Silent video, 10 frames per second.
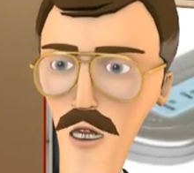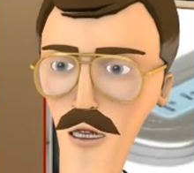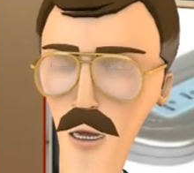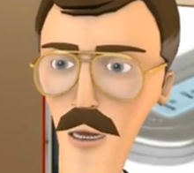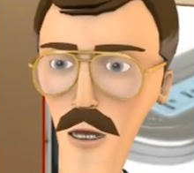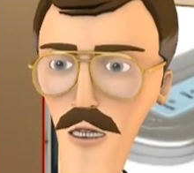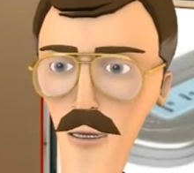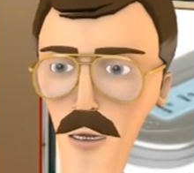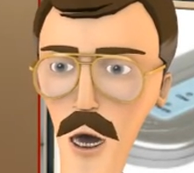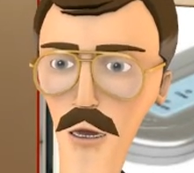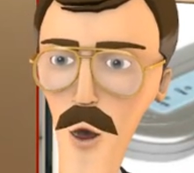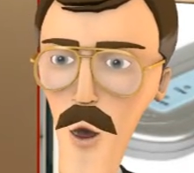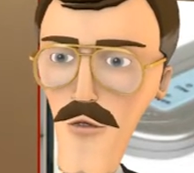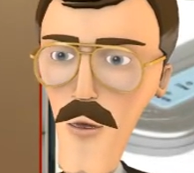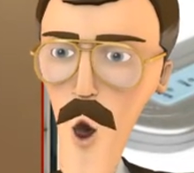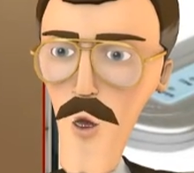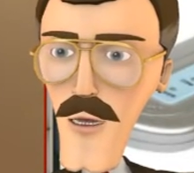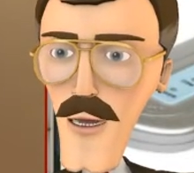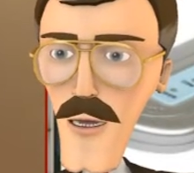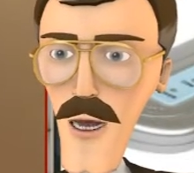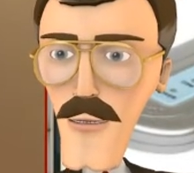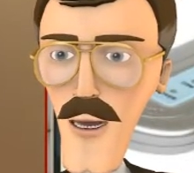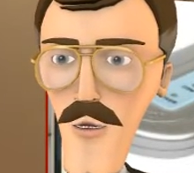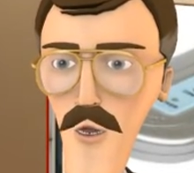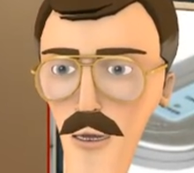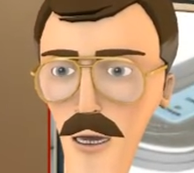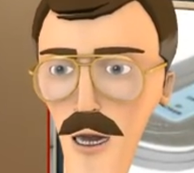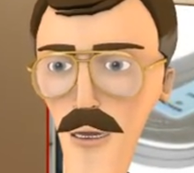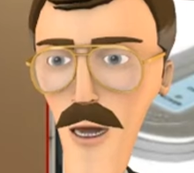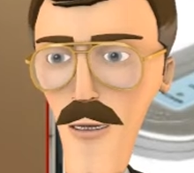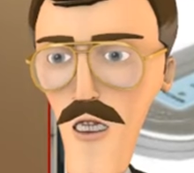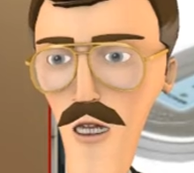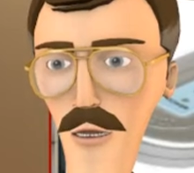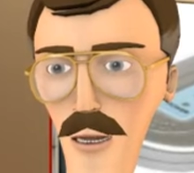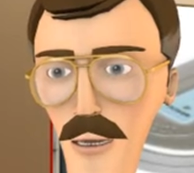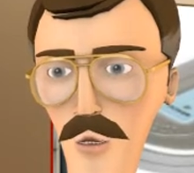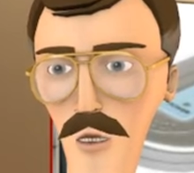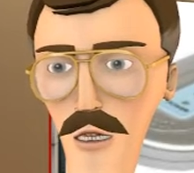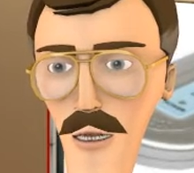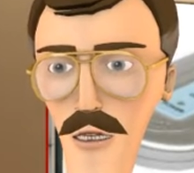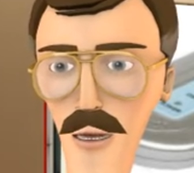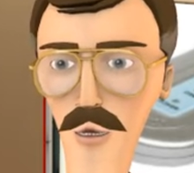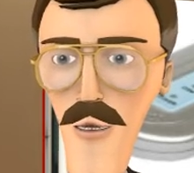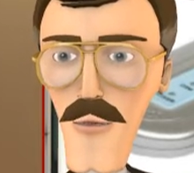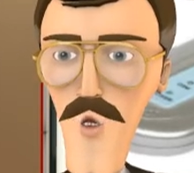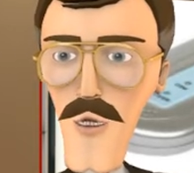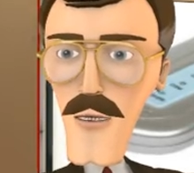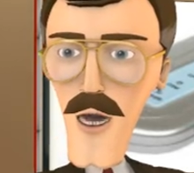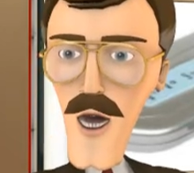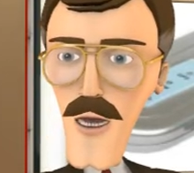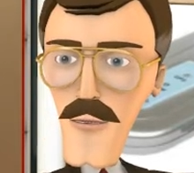0044192389726 in UK